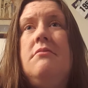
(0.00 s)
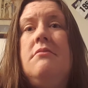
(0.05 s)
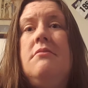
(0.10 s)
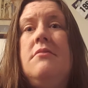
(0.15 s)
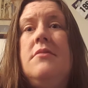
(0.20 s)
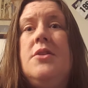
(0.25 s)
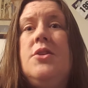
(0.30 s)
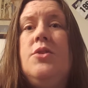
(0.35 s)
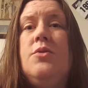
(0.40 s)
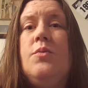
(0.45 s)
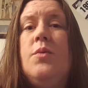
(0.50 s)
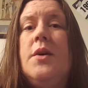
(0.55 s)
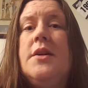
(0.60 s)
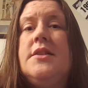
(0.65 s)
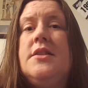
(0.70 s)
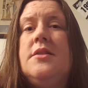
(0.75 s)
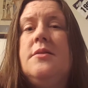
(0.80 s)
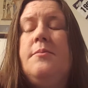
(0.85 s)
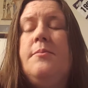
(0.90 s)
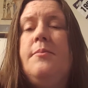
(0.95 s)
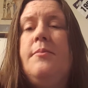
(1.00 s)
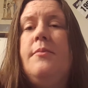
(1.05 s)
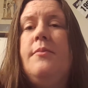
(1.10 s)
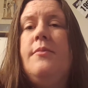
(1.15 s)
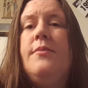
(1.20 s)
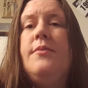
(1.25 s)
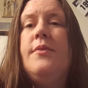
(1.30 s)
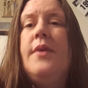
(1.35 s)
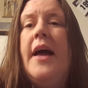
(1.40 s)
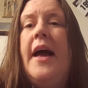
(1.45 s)
you want to
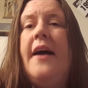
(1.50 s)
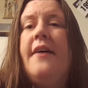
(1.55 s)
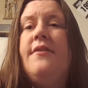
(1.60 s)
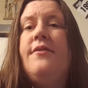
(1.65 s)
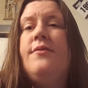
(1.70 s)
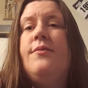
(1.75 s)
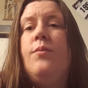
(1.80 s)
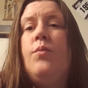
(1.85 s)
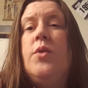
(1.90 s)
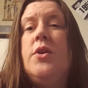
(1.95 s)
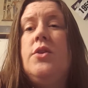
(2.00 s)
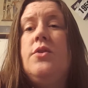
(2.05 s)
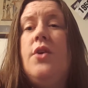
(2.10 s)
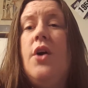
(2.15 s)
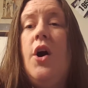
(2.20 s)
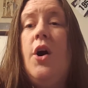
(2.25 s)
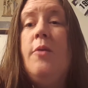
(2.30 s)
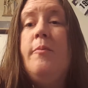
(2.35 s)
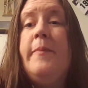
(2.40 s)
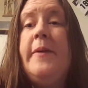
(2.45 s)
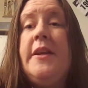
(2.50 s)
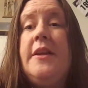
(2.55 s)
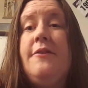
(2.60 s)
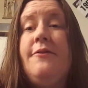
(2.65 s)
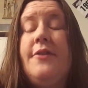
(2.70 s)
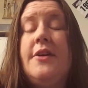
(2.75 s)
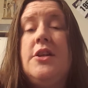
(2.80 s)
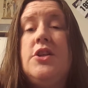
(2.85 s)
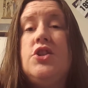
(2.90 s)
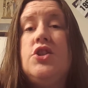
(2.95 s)
have what you call mini
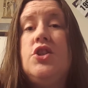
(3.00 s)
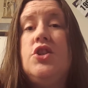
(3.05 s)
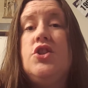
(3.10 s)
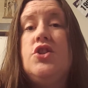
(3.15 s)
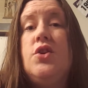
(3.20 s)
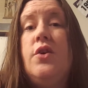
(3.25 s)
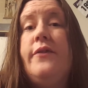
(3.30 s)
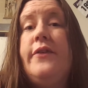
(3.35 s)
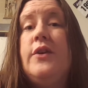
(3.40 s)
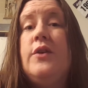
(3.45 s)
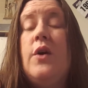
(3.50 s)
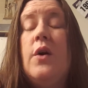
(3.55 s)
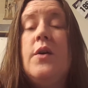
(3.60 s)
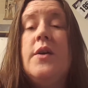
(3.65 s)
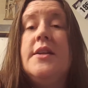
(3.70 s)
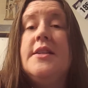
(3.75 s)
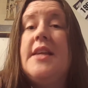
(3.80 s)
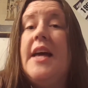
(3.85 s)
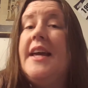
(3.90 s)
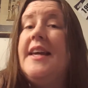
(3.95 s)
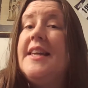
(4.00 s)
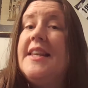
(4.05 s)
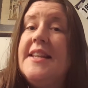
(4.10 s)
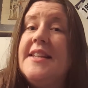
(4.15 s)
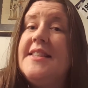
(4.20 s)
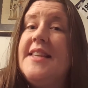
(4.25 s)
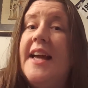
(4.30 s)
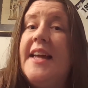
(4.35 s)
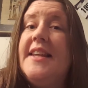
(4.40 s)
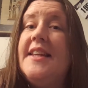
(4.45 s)
finishes. So if you notice, I get
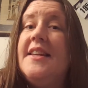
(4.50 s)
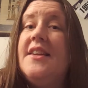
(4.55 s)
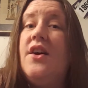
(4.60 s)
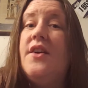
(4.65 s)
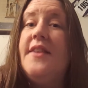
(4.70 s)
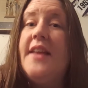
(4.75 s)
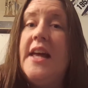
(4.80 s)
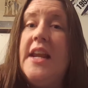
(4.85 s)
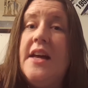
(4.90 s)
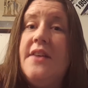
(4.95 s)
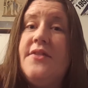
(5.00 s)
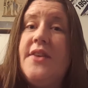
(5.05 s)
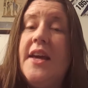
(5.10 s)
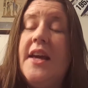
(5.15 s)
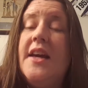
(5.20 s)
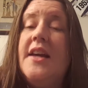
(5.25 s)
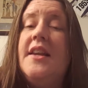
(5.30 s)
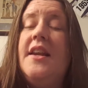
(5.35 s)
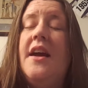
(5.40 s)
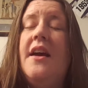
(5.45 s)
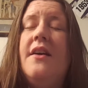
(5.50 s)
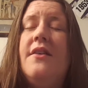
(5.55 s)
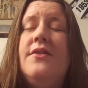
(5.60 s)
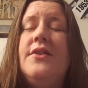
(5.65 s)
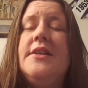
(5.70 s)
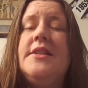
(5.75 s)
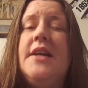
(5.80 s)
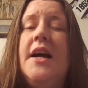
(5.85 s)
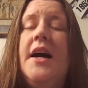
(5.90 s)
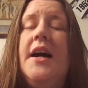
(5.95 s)
excited on that Afghan every
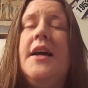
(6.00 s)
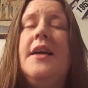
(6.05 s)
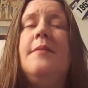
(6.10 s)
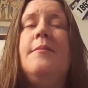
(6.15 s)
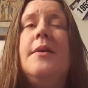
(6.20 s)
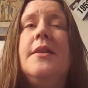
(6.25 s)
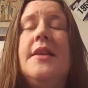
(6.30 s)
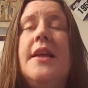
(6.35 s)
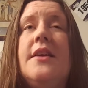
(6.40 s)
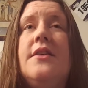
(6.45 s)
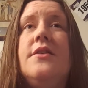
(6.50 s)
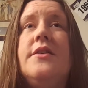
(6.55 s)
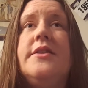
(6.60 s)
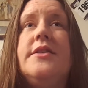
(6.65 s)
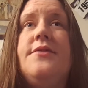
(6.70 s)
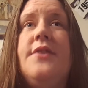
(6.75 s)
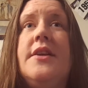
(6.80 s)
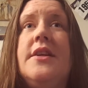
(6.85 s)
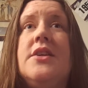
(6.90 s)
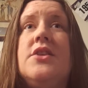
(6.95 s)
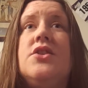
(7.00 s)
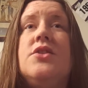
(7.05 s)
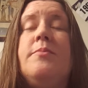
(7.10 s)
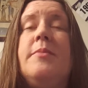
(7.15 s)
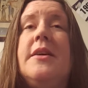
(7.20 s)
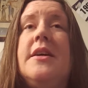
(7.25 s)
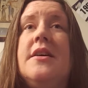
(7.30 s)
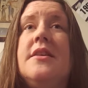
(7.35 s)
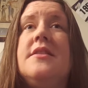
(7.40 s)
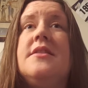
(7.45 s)
time a letter is finished,
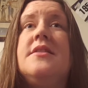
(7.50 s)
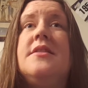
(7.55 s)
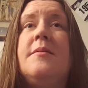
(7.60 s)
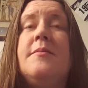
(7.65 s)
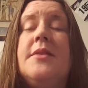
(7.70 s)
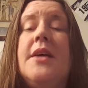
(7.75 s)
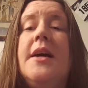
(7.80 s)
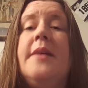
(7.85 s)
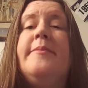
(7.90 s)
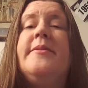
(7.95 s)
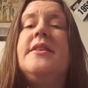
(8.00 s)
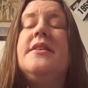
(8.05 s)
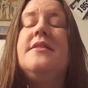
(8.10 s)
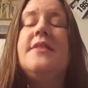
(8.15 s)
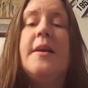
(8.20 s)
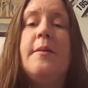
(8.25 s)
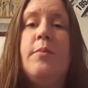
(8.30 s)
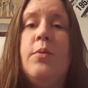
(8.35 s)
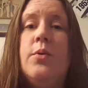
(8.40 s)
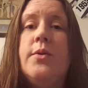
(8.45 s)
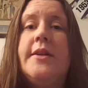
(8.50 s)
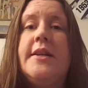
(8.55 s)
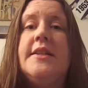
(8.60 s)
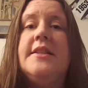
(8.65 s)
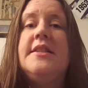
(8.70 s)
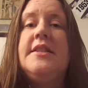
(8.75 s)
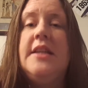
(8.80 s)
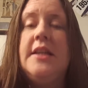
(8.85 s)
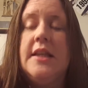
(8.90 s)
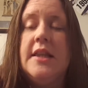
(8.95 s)
because sometimes it is like pulling
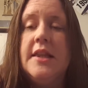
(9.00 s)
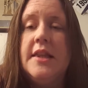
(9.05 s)
teeth.